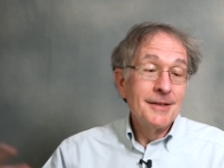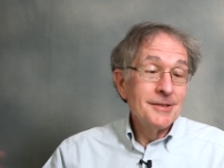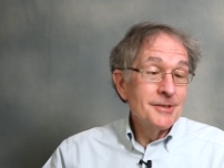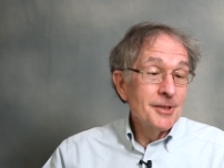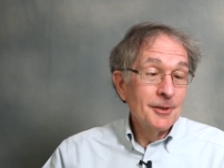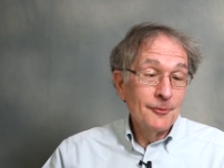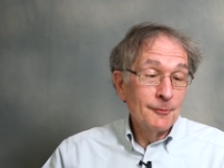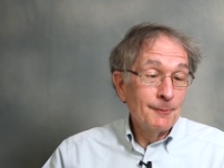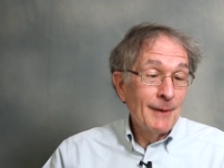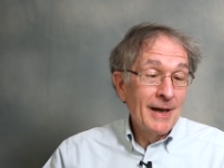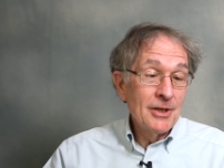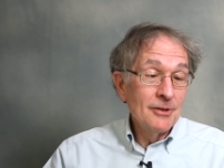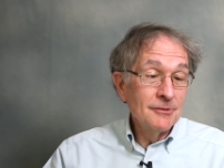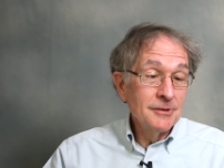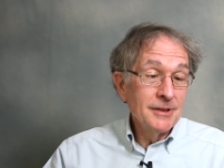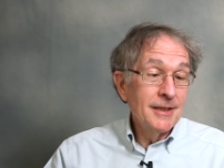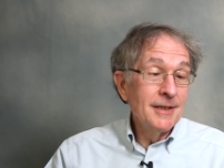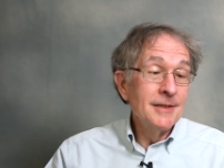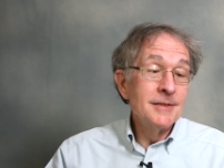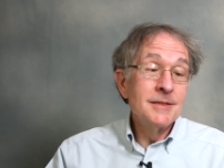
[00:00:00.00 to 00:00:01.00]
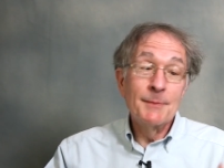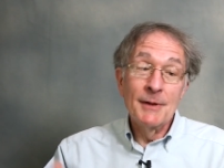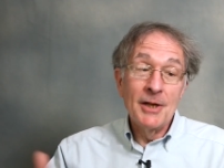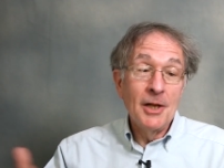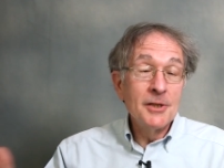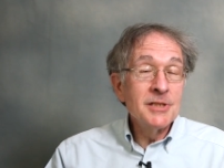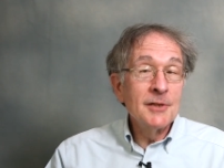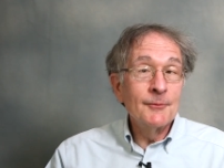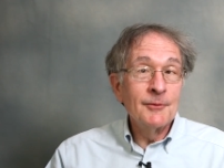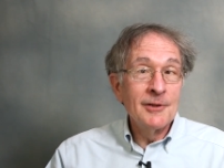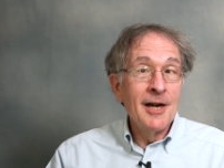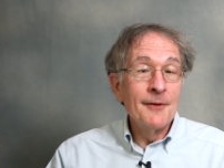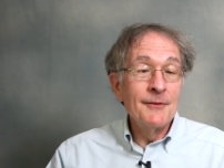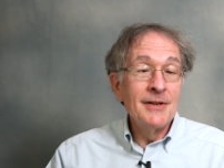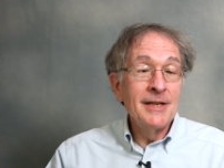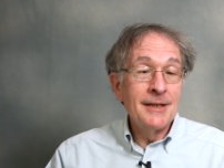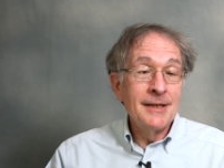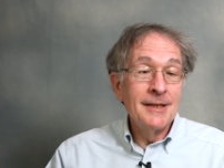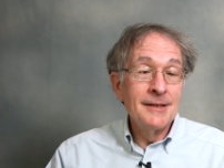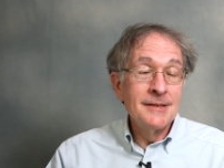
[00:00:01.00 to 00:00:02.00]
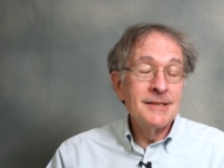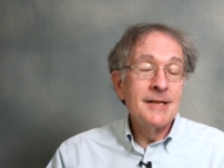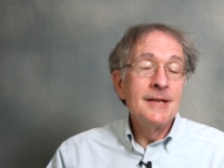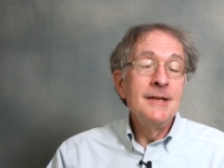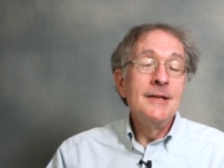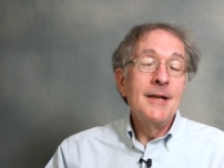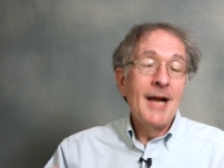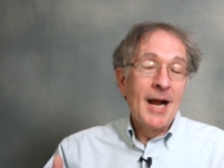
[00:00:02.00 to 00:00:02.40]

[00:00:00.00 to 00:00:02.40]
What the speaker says: And so for my own kids, but also for every kids,